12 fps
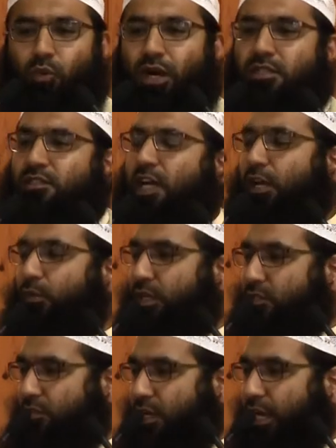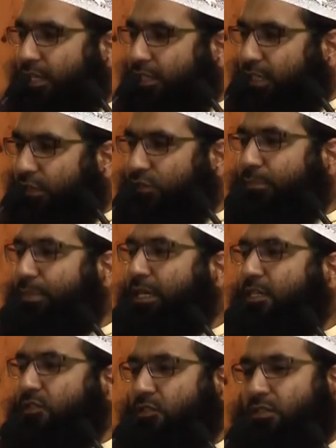Once I was riding on the
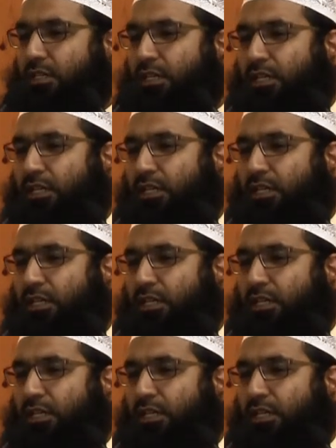beast